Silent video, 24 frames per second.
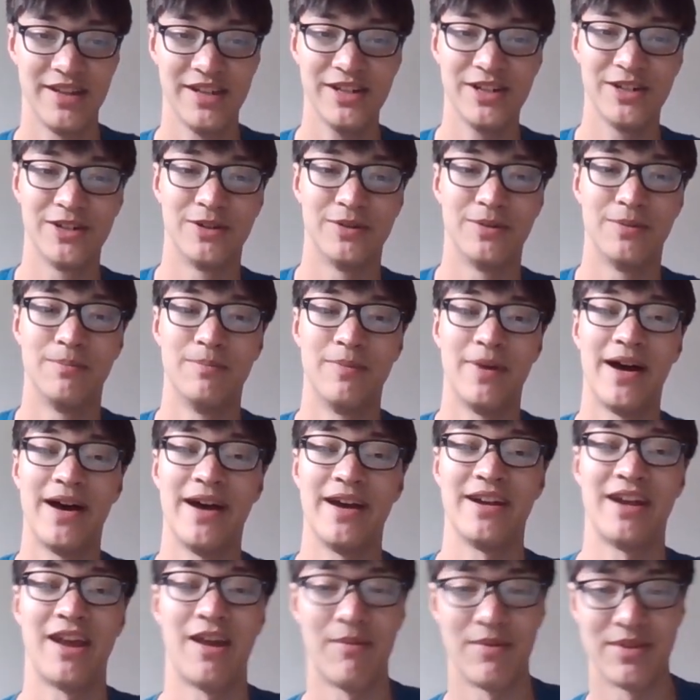Hello,
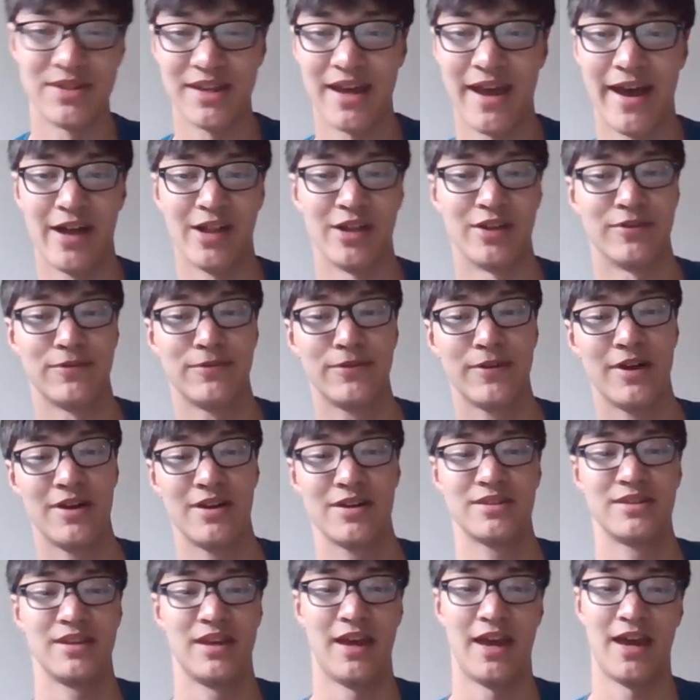my name is Alan
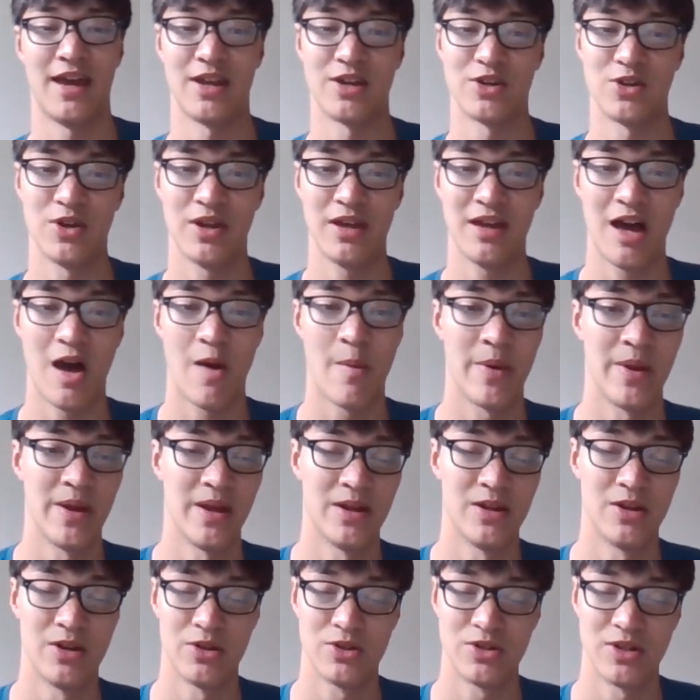Fox, and today I'll be
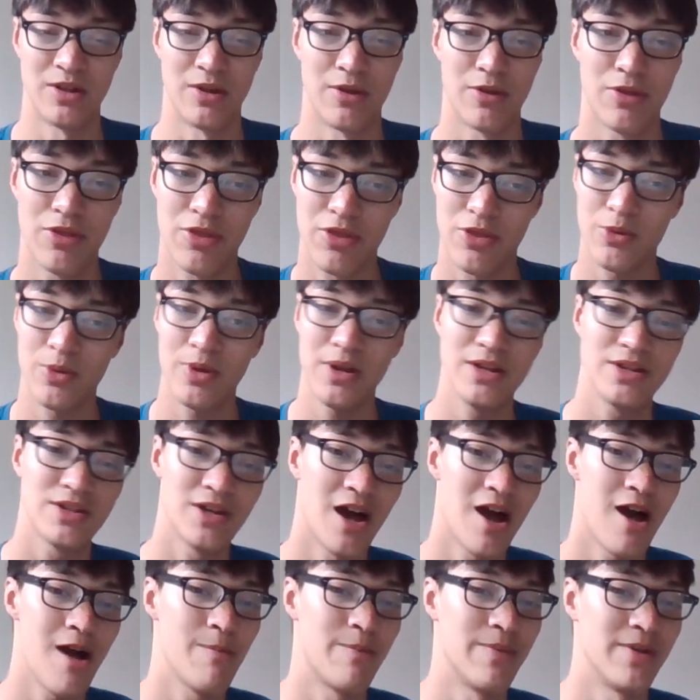introducing three
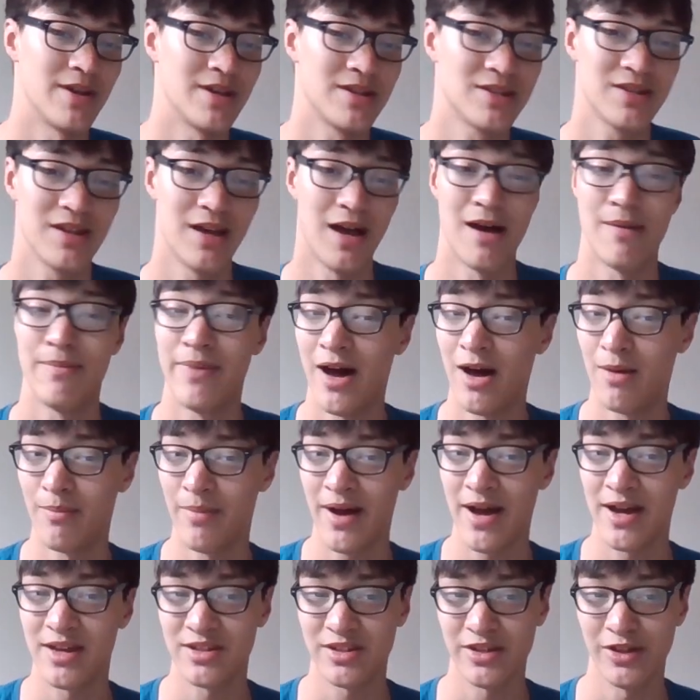topics about
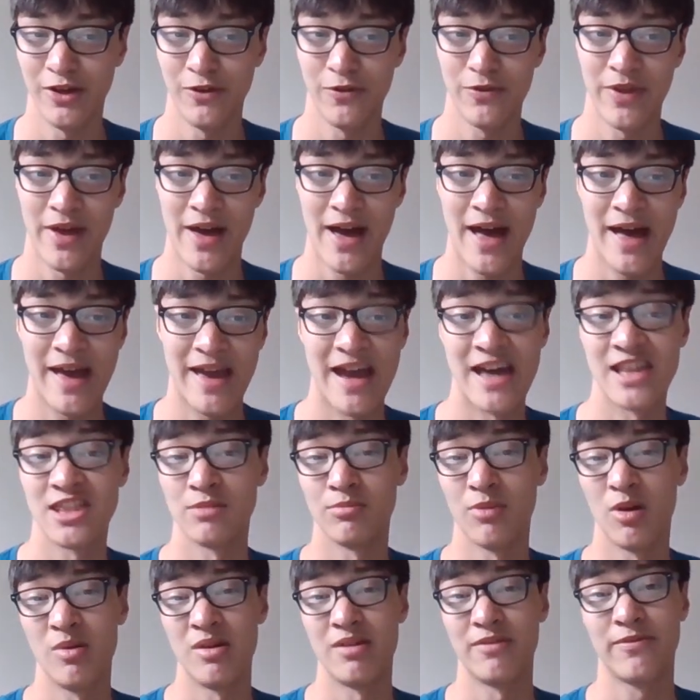myself that I at
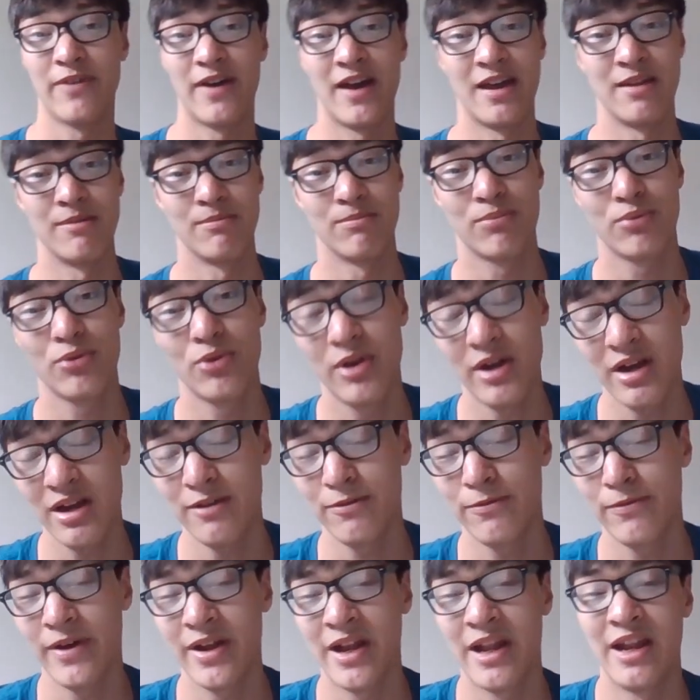the moment find
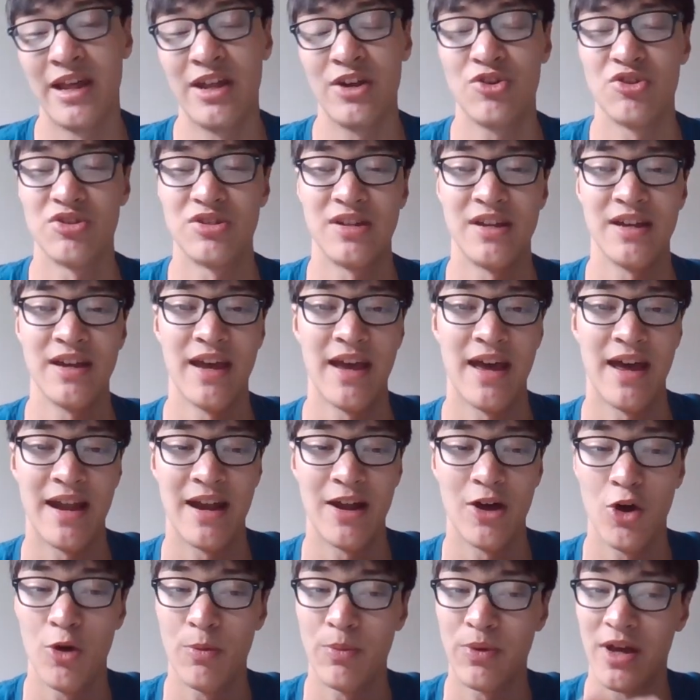pretty fun and interesting,
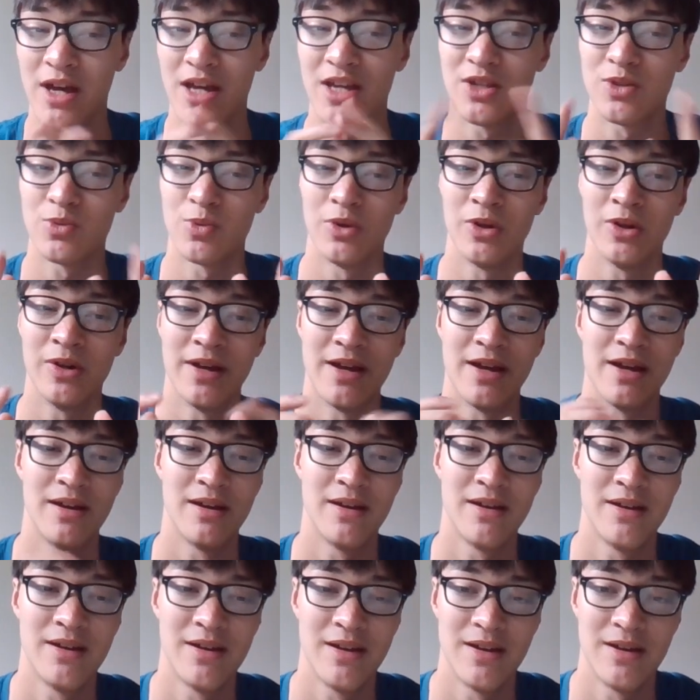and I hope you guys will
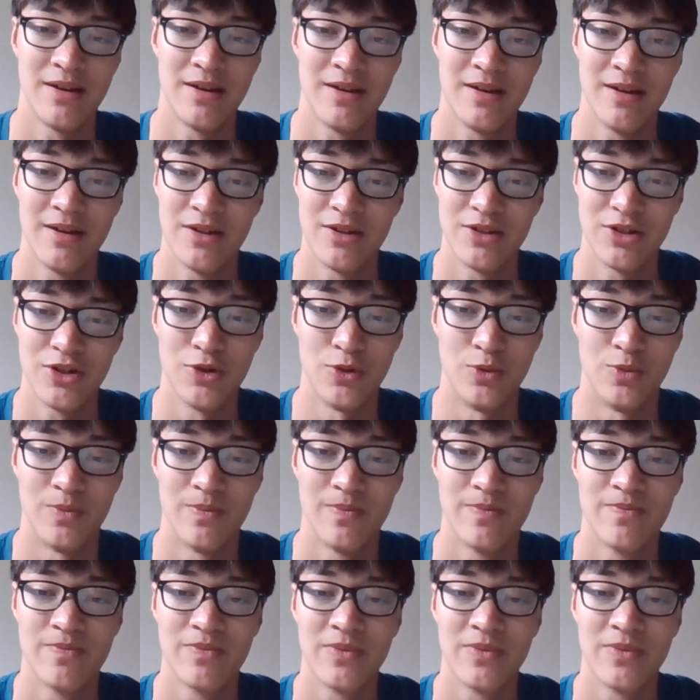too.